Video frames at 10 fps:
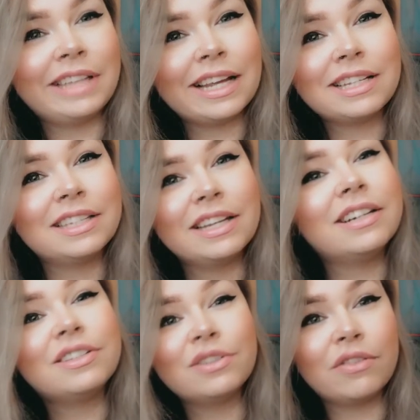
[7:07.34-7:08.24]
the next
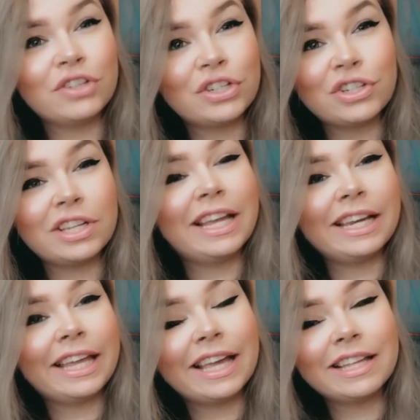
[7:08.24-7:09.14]
year's Eurovision
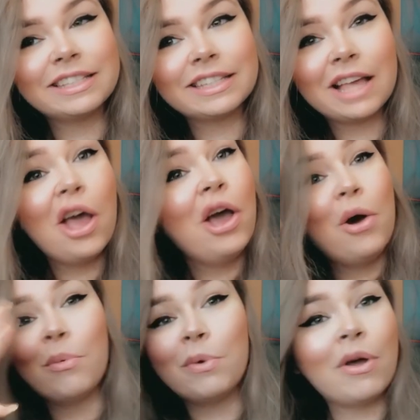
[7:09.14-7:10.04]
shenanigans
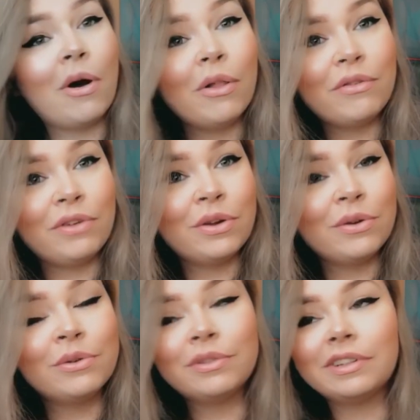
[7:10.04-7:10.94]
with all of
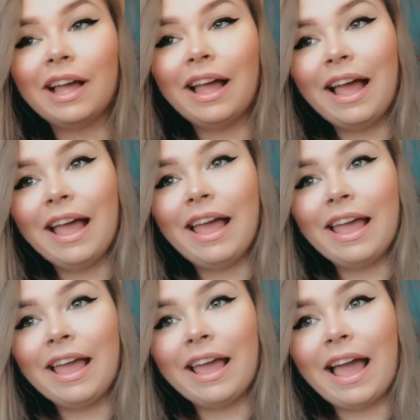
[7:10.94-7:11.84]
you,
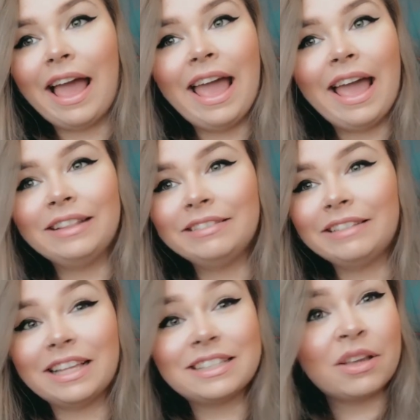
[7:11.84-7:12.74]

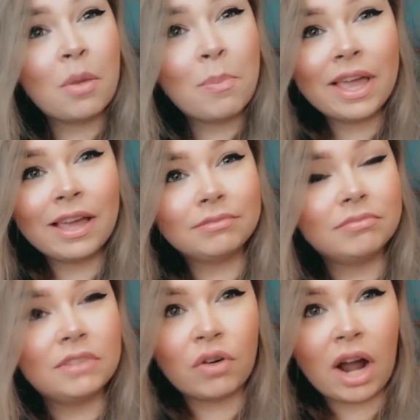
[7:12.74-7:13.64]
and it's gonna be
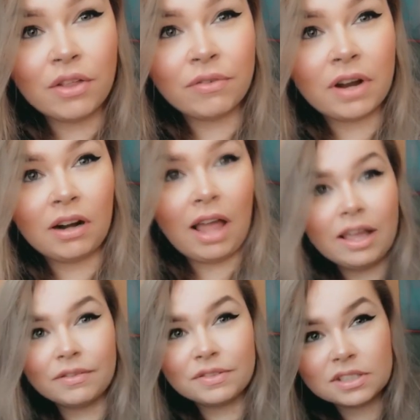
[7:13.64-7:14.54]
the ride of our
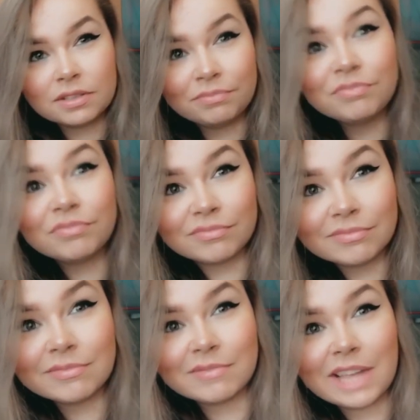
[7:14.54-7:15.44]
lives.
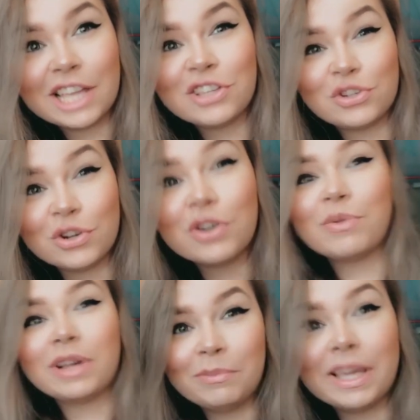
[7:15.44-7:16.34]
It
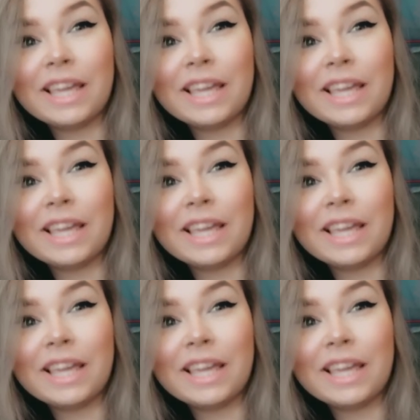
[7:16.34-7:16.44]
sure will